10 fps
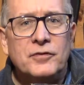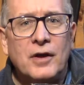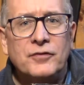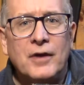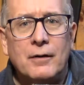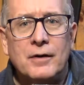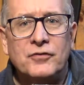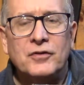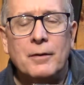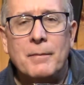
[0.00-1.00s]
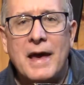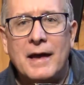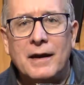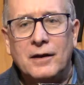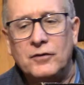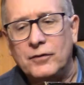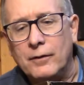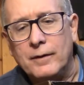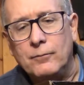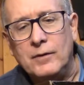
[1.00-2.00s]
suss out a schematic
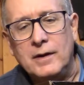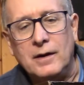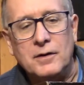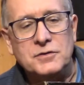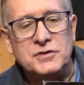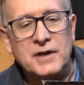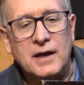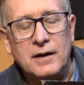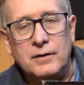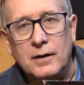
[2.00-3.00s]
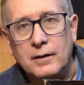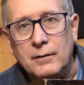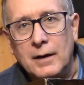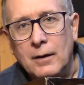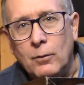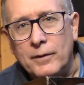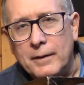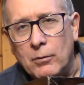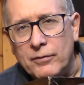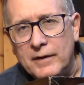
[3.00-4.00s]
so that we understand uh, what
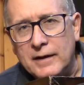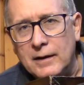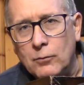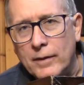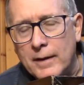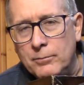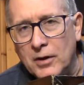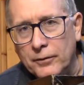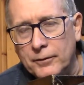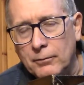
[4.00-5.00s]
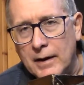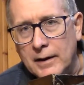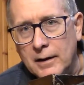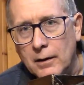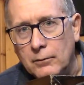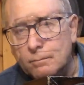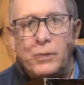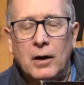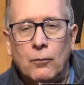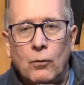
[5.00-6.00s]
they were thinking when they built the radio.
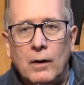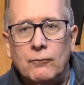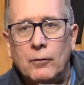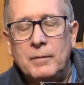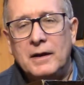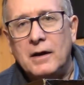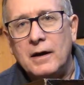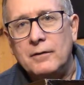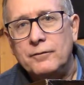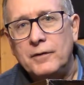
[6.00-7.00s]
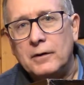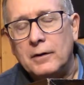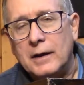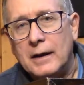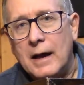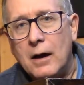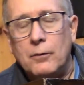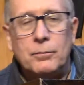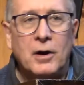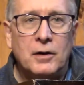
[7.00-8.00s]
Part one will be kind of figuring it
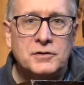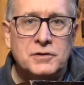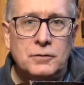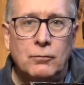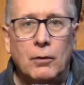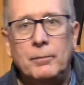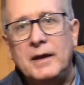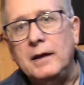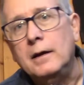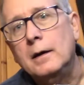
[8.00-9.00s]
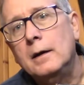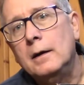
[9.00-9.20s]
out. Part two will be